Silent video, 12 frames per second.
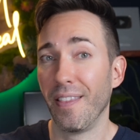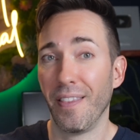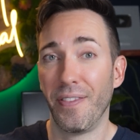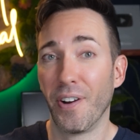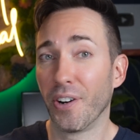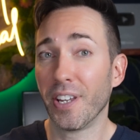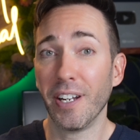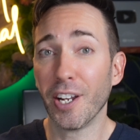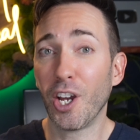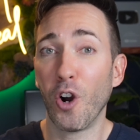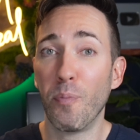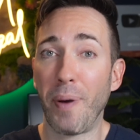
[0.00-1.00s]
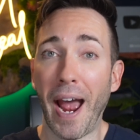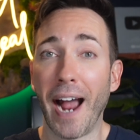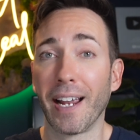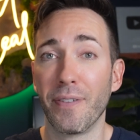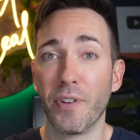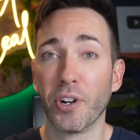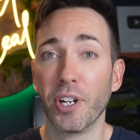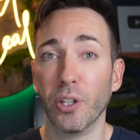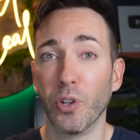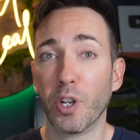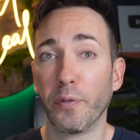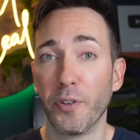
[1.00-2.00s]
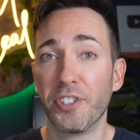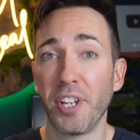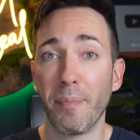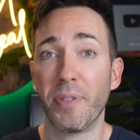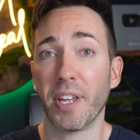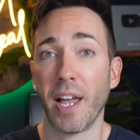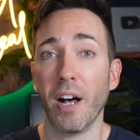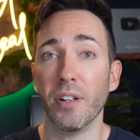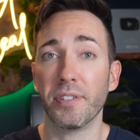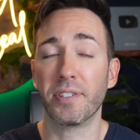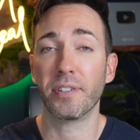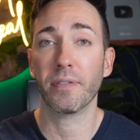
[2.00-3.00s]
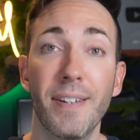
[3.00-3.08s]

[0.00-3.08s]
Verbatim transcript: they're gonna go back and they're gonna look for something else.